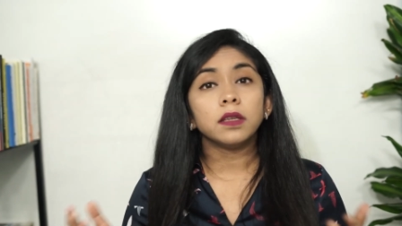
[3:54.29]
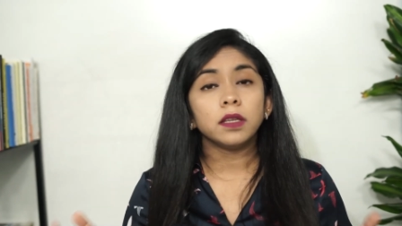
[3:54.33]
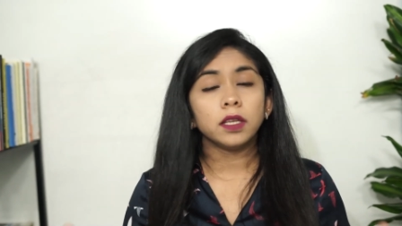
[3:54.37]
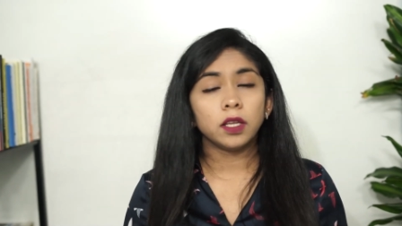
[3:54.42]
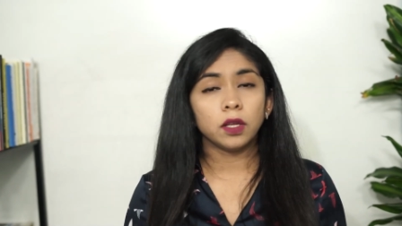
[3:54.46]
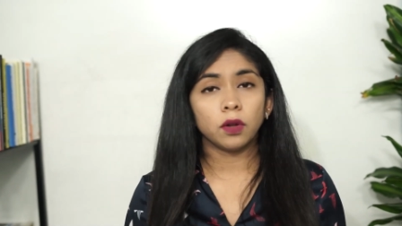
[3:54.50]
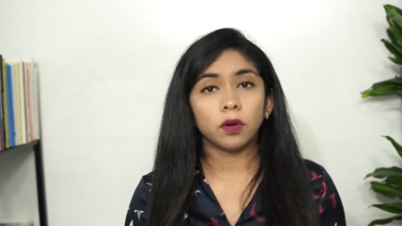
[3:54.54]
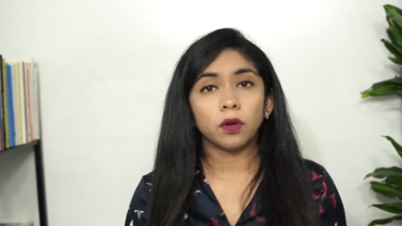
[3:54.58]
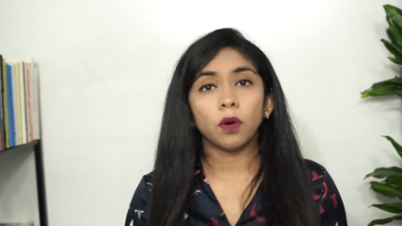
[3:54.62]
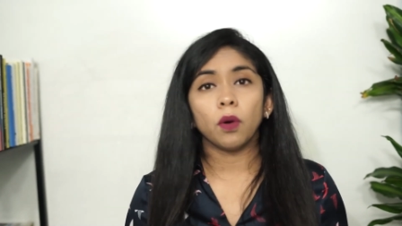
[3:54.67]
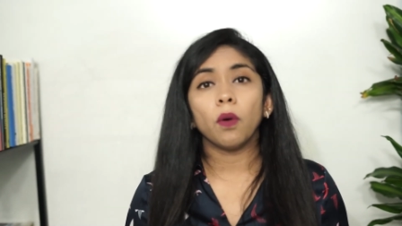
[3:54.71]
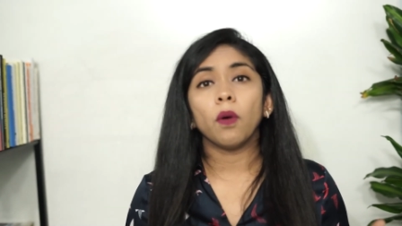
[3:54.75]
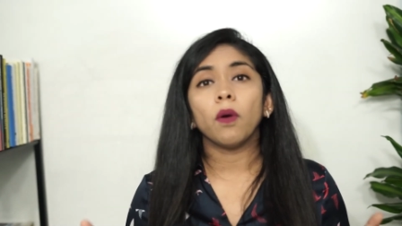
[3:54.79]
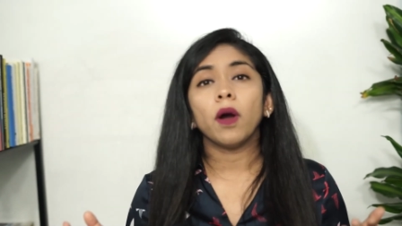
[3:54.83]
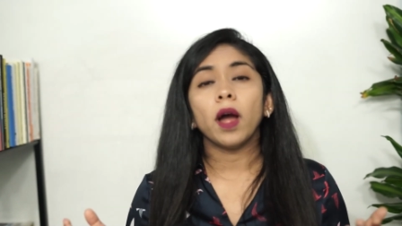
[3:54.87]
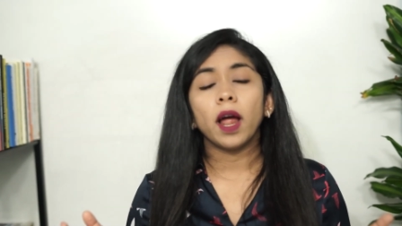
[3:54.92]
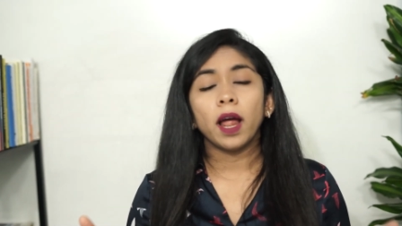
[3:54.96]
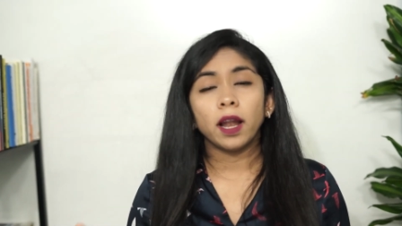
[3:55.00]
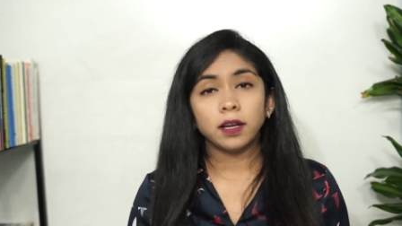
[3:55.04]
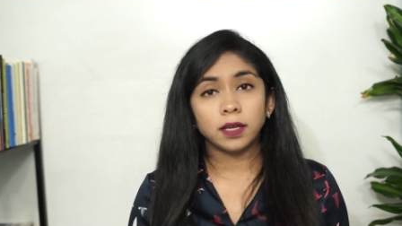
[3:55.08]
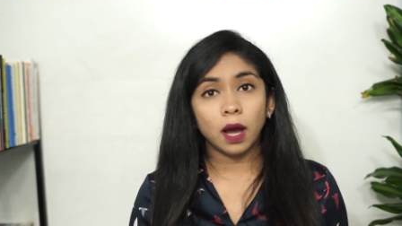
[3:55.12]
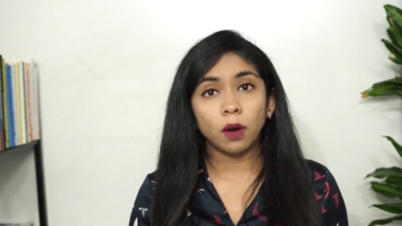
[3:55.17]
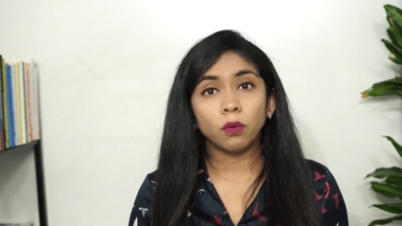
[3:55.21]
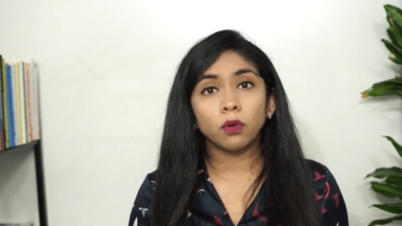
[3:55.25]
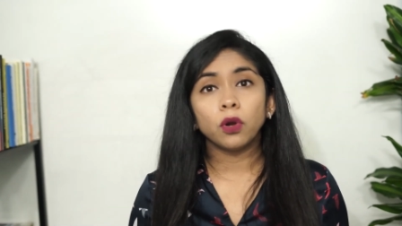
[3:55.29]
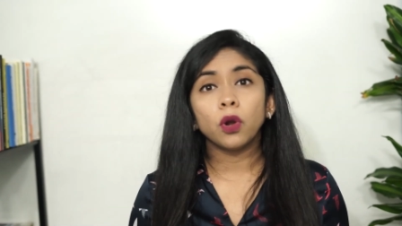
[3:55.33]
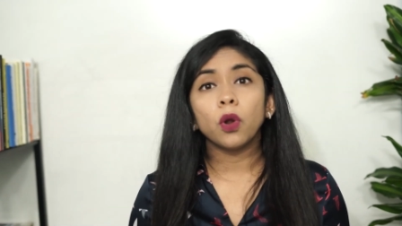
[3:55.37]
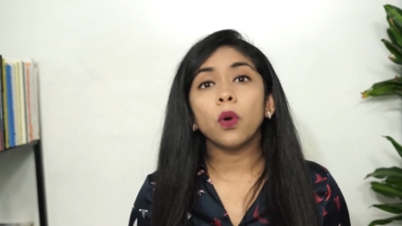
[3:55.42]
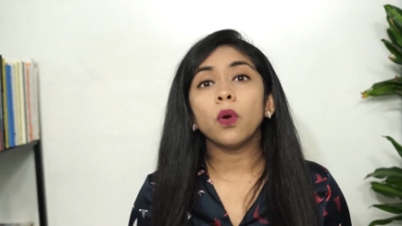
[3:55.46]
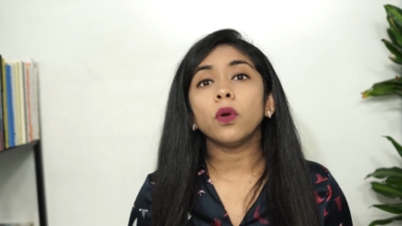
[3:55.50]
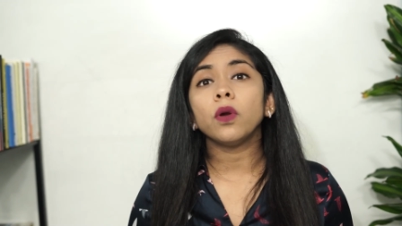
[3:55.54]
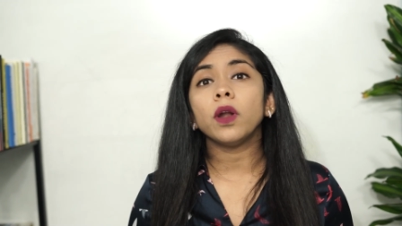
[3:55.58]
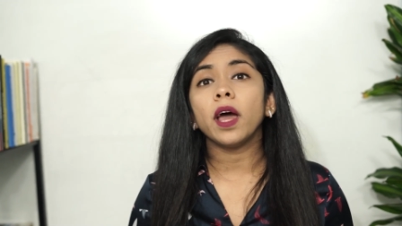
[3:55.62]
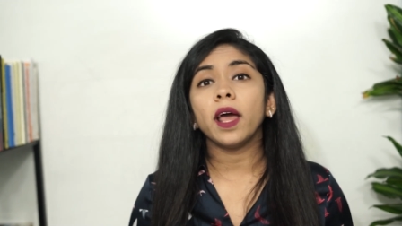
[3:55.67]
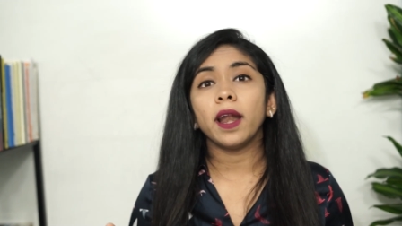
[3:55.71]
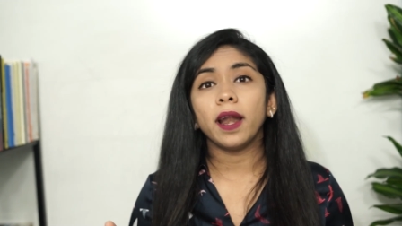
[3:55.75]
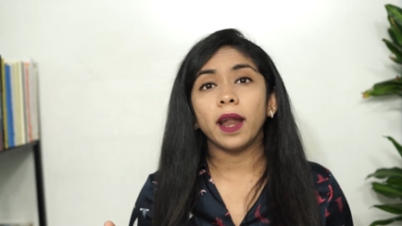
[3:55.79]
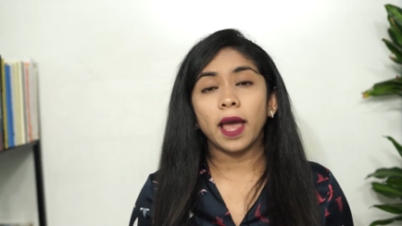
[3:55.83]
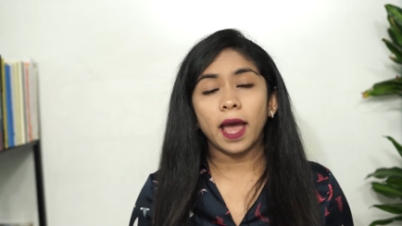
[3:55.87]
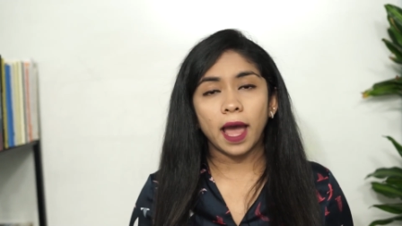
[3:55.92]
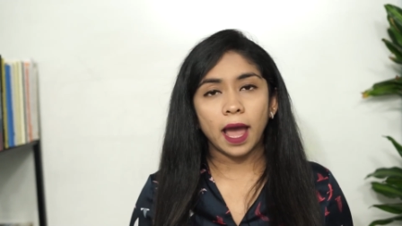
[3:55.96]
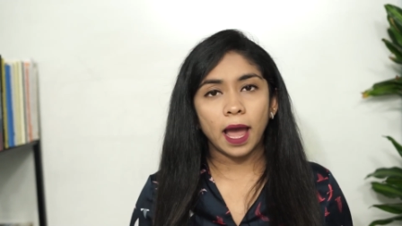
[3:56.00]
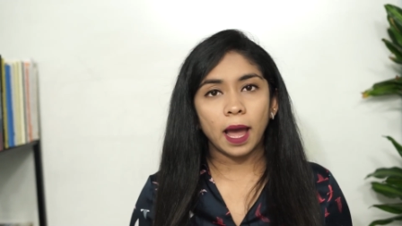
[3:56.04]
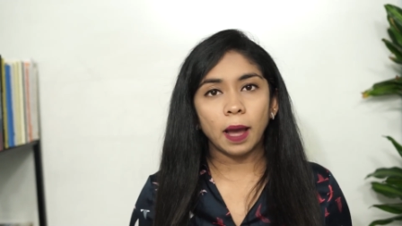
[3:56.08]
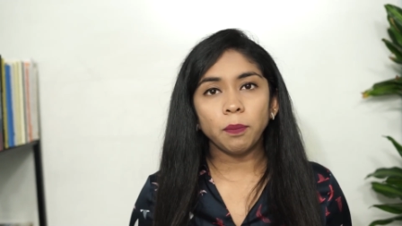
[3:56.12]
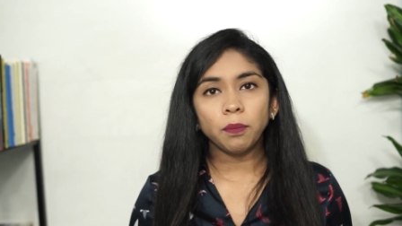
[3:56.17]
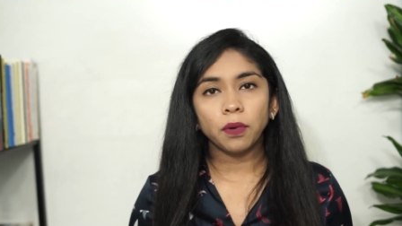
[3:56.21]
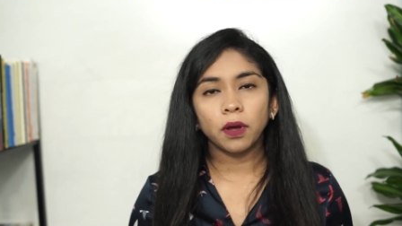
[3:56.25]
you know download an
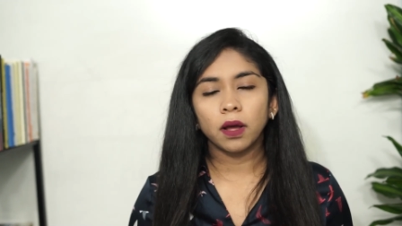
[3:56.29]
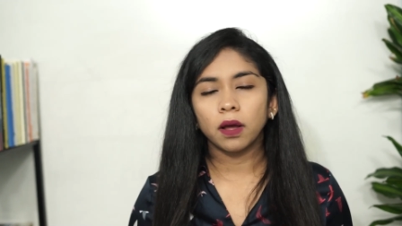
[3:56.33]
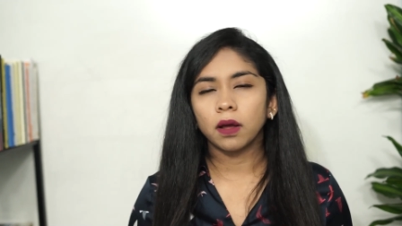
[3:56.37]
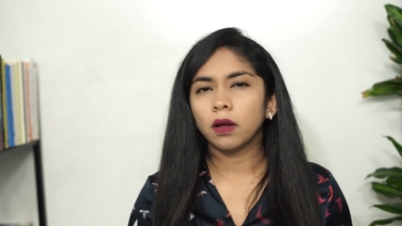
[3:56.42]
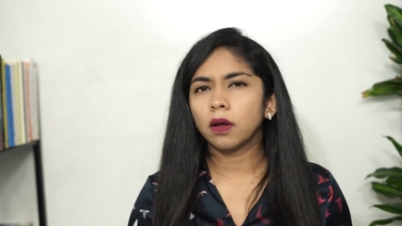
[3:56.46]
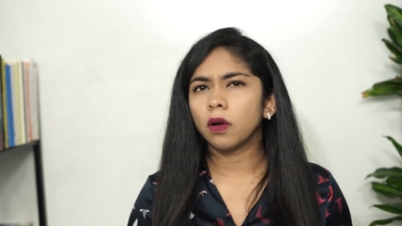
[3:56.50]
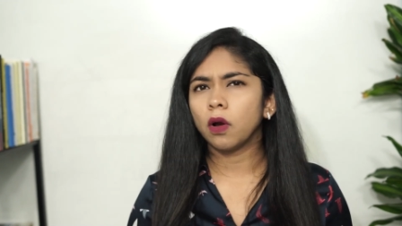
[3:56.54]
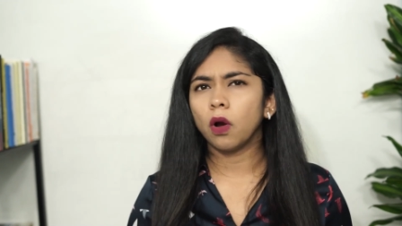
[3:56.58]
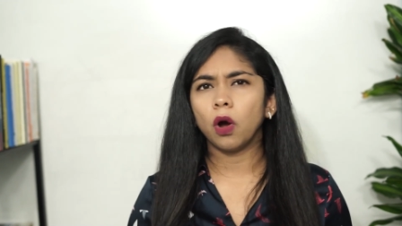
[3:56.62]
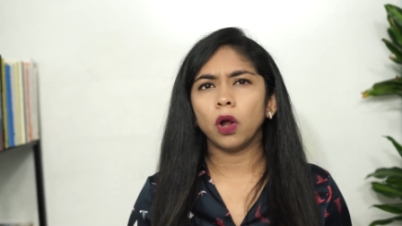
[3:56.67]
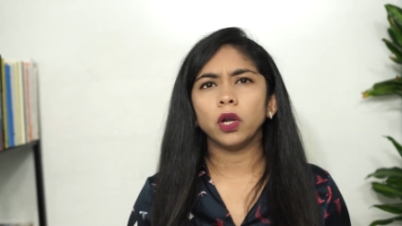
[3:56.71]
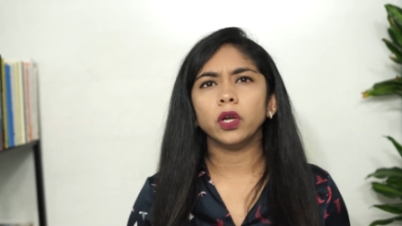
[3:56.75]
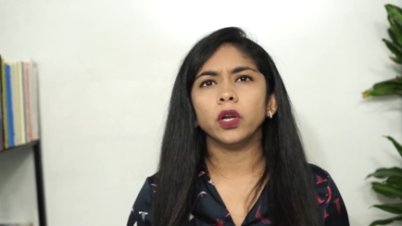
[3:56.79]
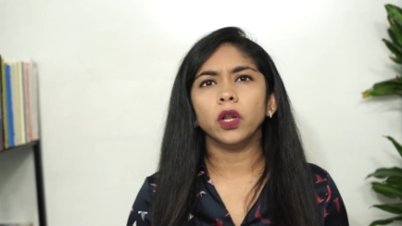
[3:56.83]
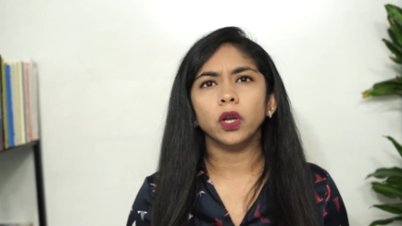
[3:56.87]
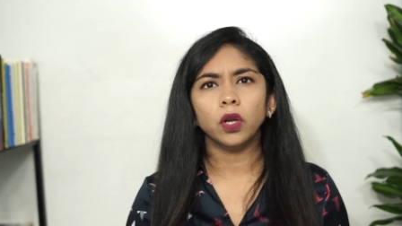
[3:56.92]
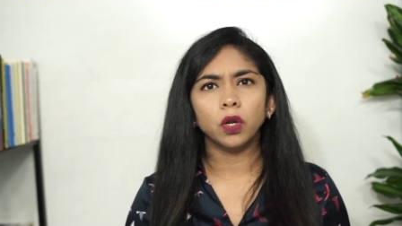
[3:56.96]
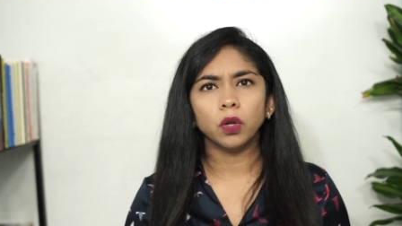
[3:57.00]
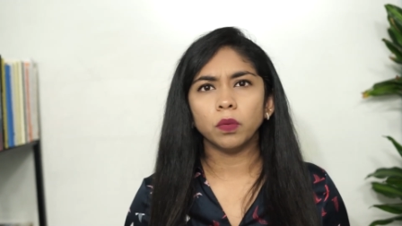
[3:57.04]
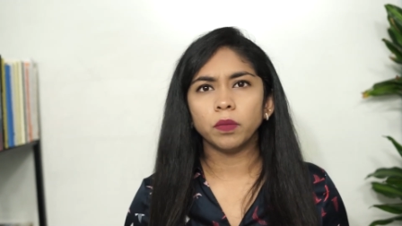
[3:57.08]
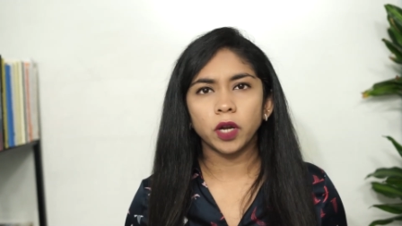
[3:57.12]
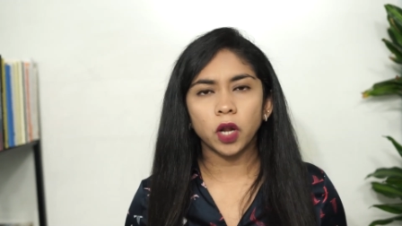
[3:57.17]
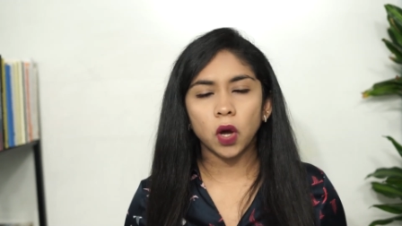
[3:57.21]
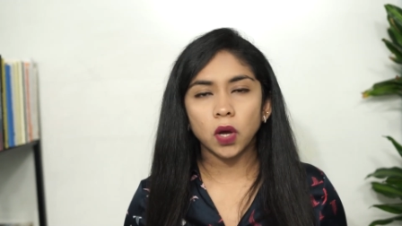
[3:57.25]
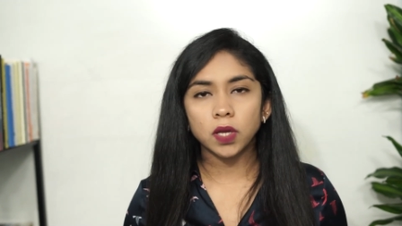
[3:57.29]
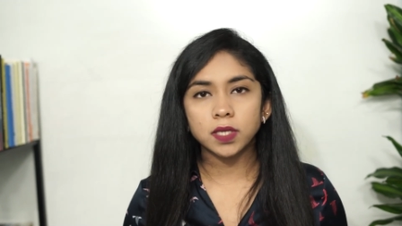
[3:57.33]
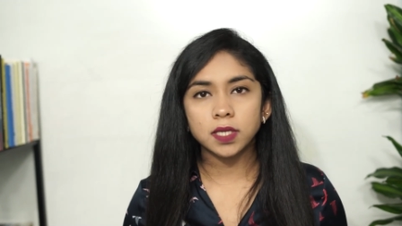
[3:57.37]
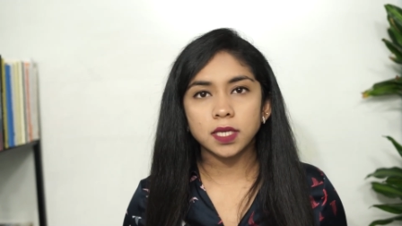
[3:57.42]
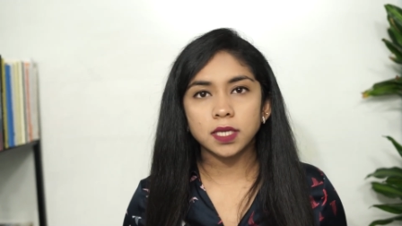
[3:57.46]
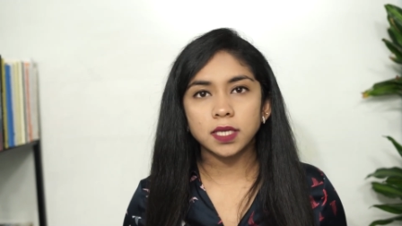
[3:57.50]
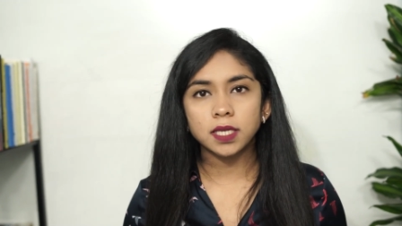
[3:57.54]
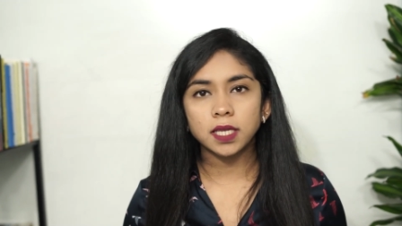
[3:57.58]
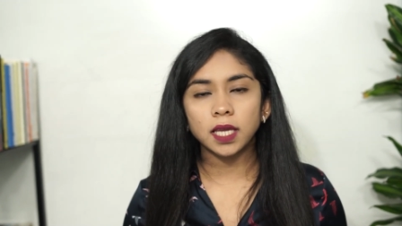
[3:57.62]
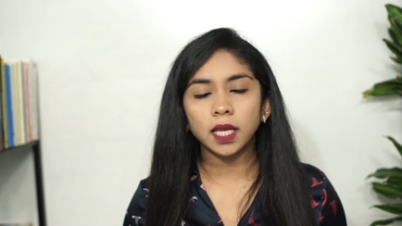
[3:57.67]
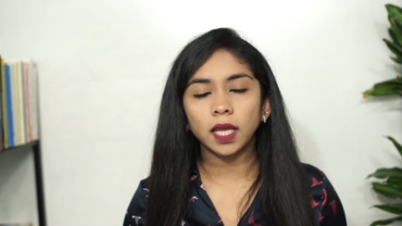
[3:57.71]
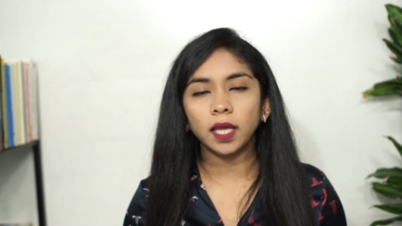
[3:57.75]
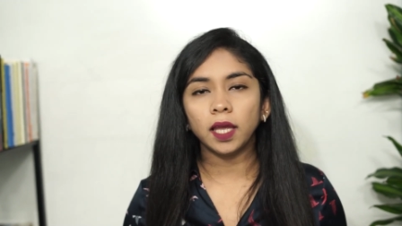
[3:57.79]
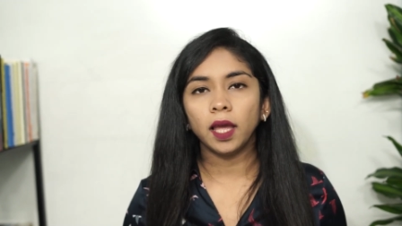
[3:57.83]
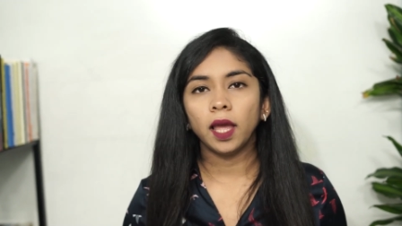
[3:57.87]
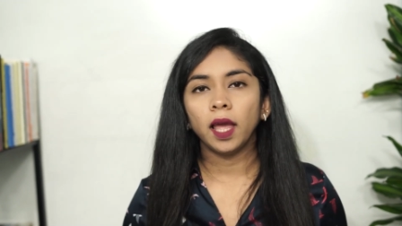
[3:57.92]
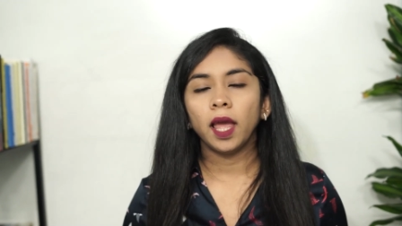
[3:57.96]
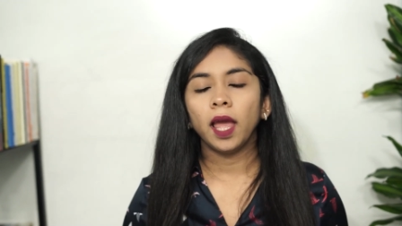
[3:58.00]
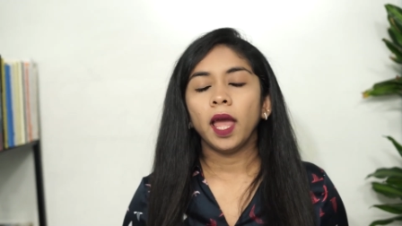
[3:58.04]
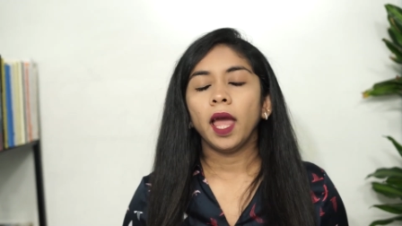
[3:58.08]
app called luminosity